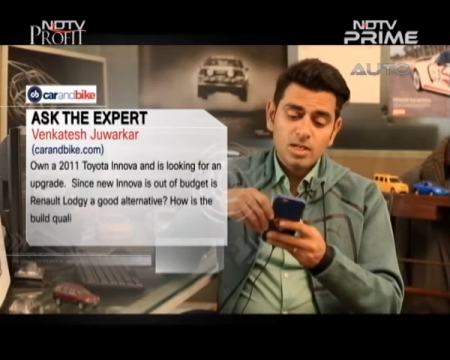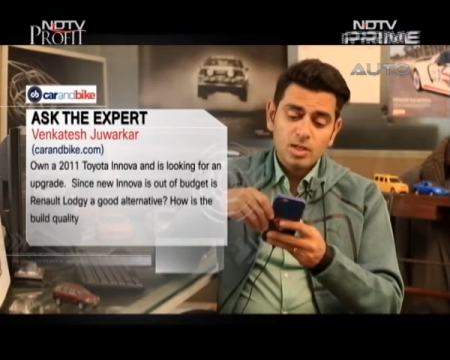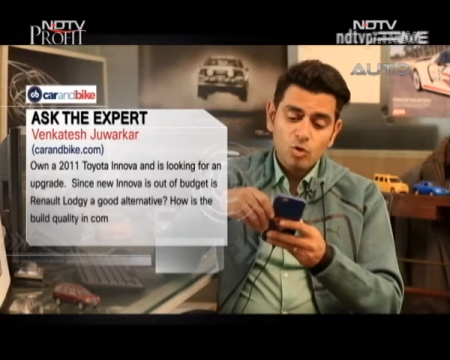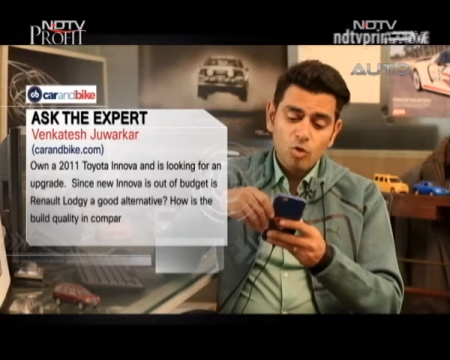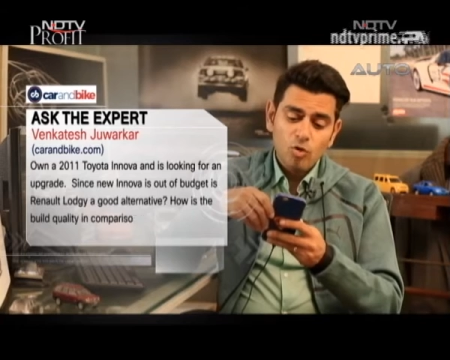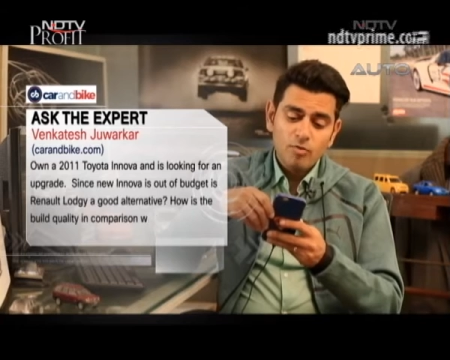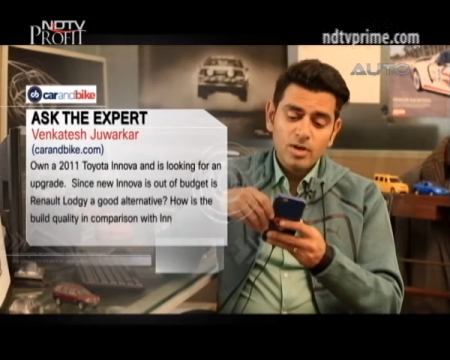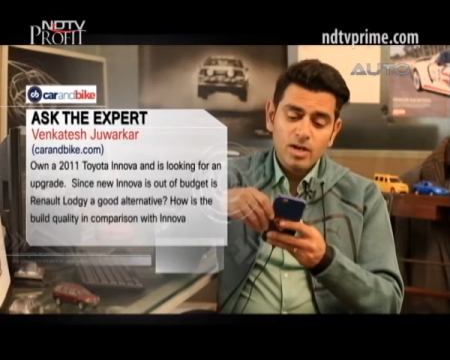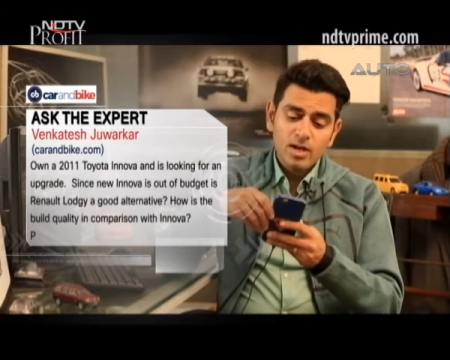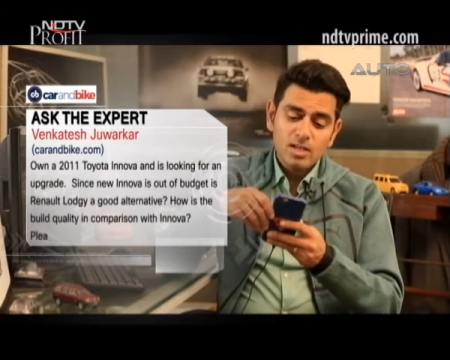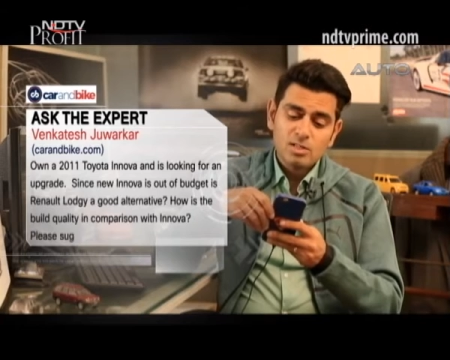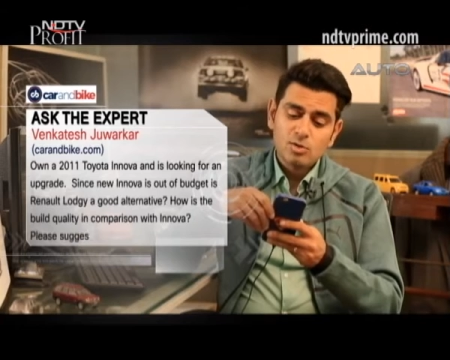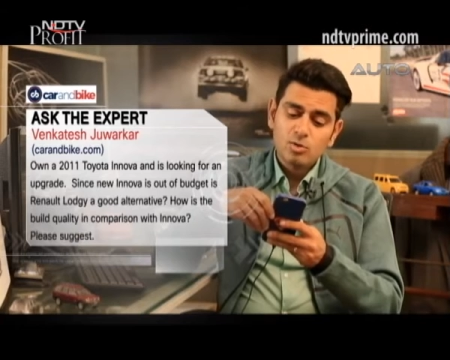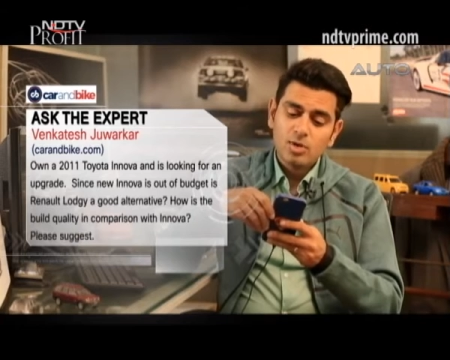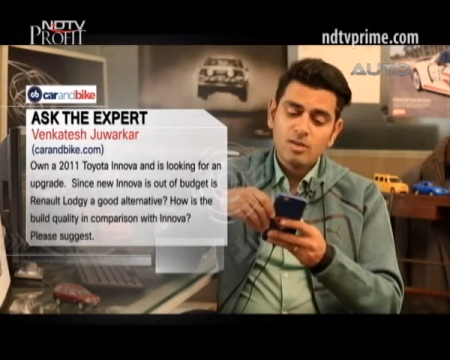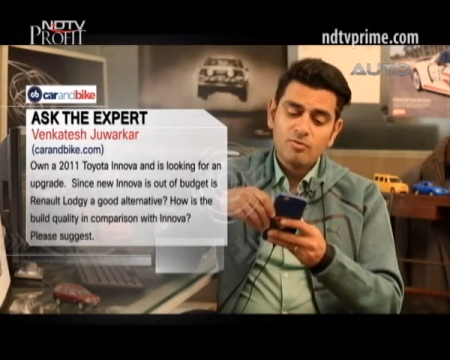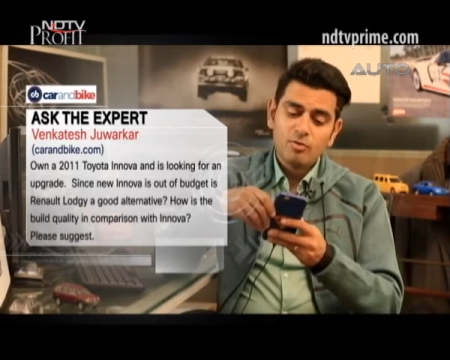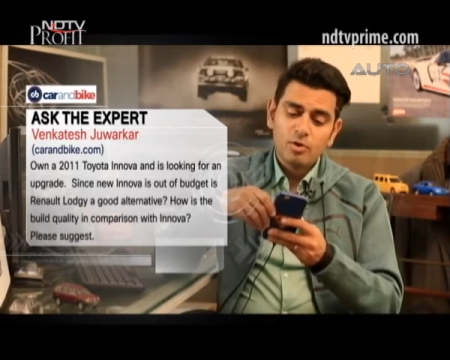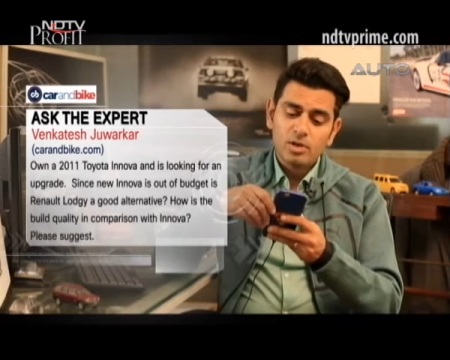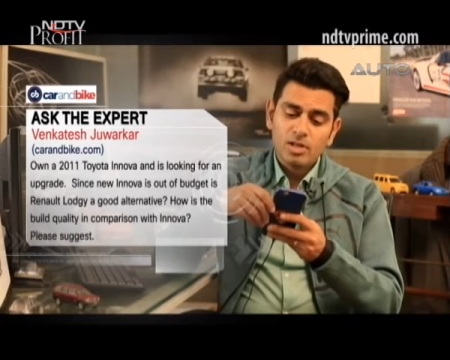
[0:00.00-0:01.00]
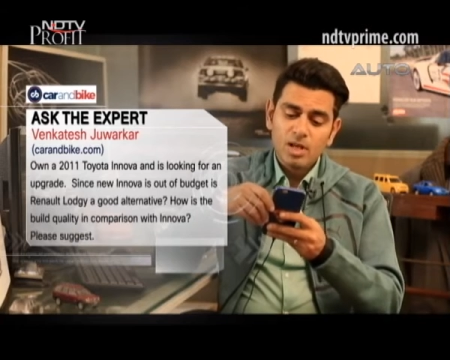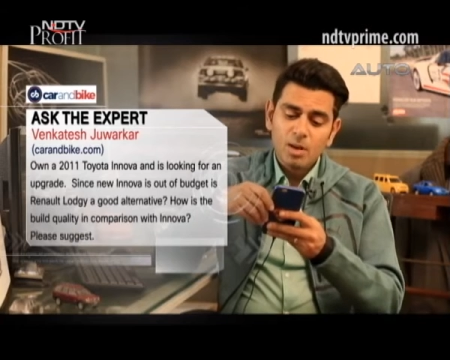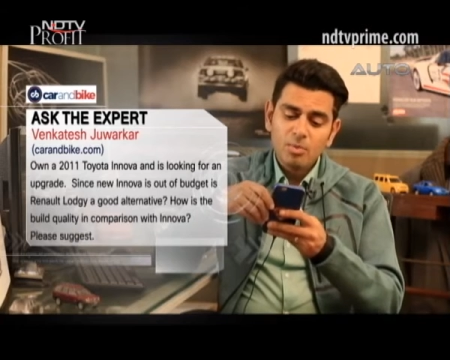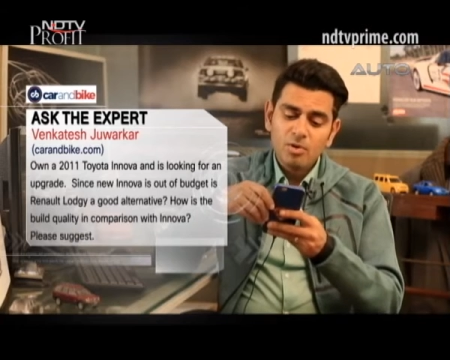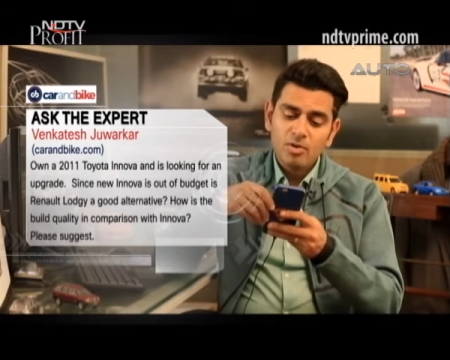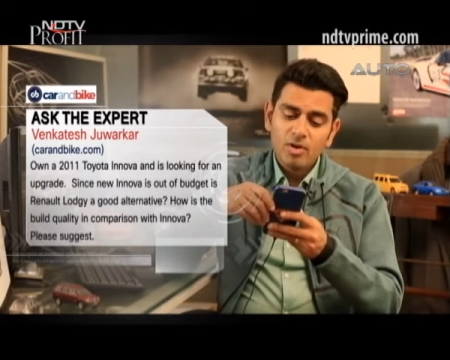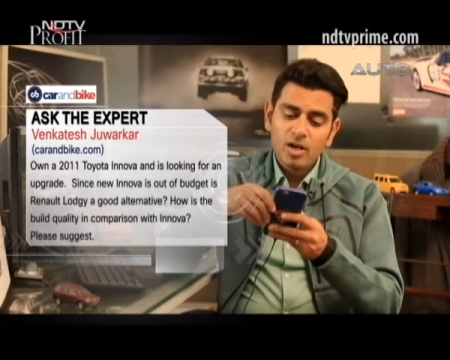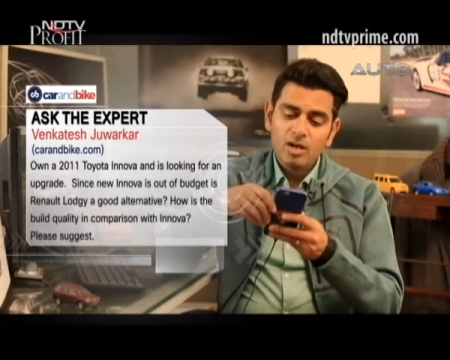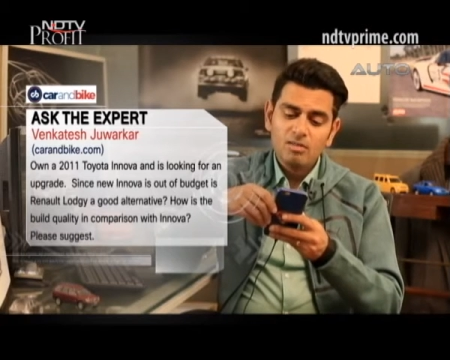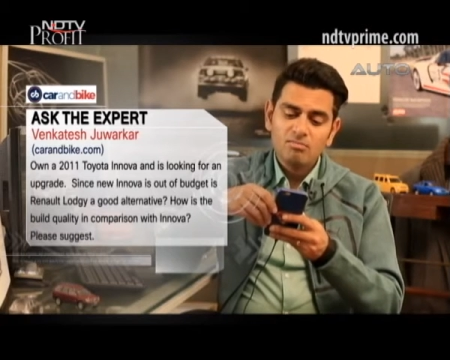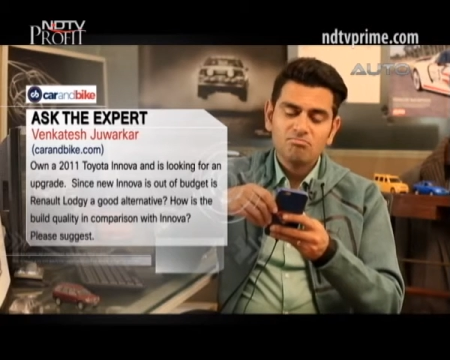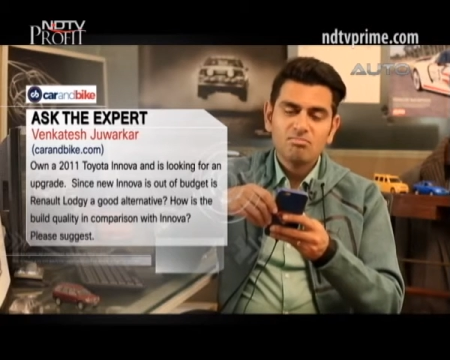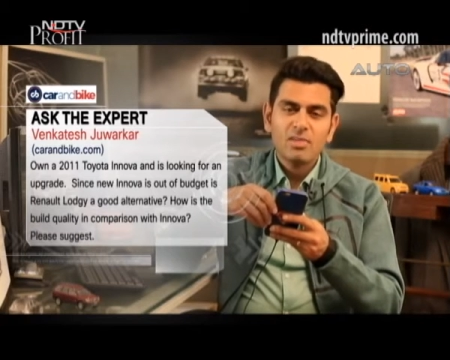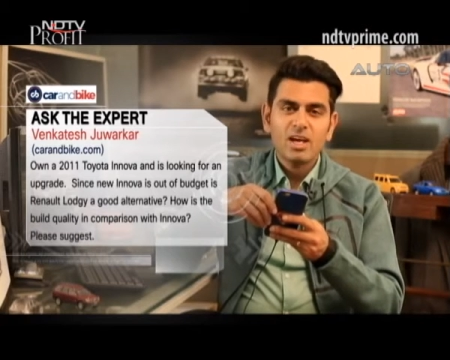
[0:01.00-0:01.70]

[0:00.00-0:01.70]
Innova, is looking for an upgrade,